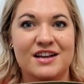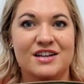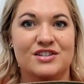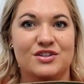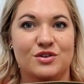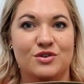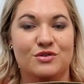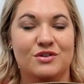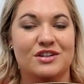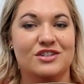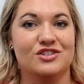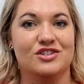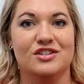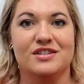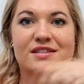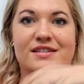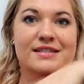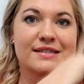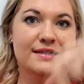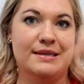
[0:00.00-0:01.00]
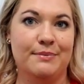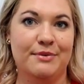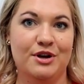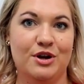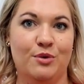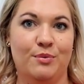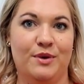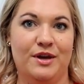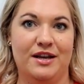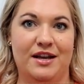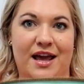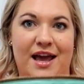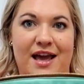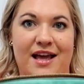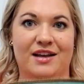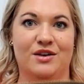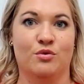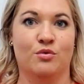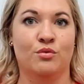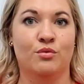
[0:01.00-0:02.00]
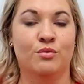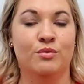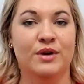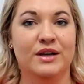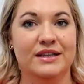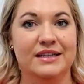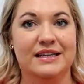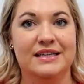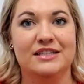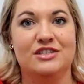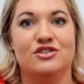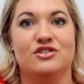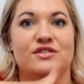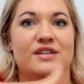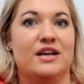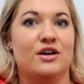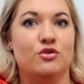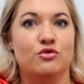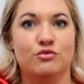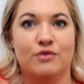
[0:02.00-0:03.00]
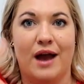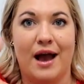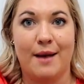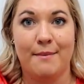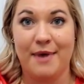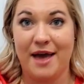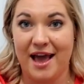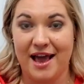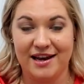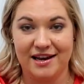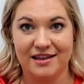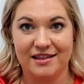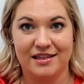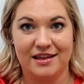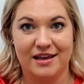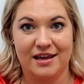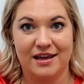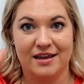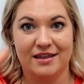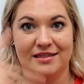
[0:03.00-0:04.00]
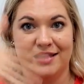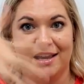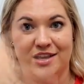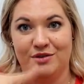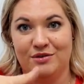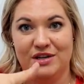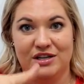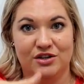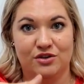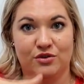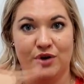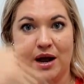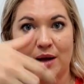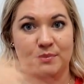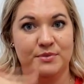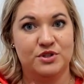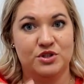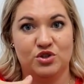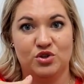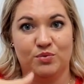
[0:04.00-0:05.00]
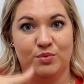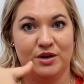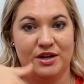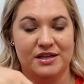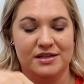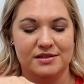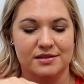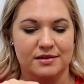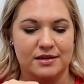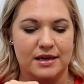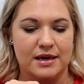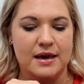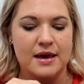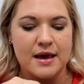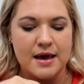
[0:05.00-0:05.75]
So you can just zip it open and really just like grab anything that you need to grab super easily.